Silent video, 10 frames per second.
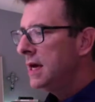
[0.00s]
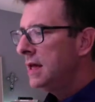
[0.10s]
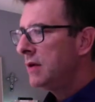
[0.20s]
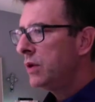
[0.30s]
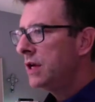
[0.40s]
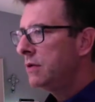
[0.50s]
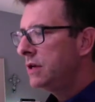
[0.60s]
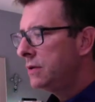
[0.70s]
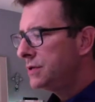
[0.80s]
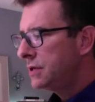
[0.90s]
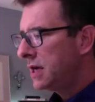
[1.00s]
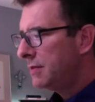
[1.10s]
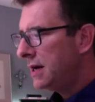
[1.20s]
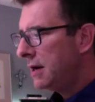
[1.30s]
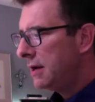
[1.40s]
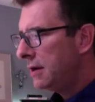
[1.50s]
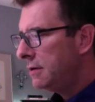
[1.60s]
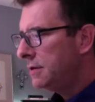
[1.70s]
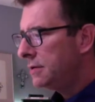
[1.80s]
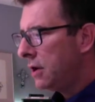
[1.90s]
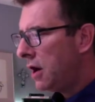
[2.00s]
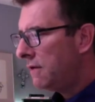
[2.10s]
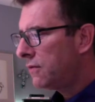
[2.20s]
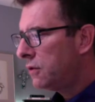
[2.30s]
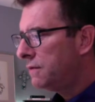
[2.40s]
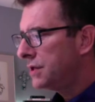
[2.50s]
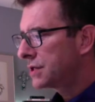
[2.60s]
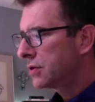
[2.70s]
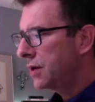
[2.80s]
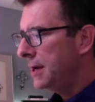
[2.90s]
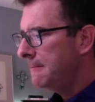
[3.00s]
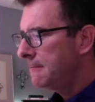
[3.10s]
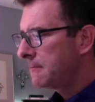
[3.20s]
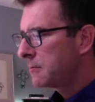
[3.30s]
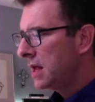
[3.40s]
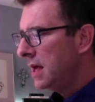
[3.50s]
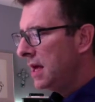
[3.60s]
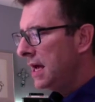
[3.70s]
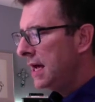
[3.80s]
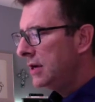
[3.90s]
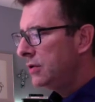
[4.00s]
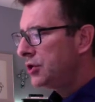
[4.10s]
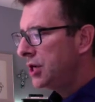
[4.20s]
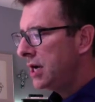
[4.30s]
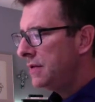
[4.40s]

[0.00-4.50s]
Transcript: then what you do is you'd come down here, you hover over the screen, and you'd share the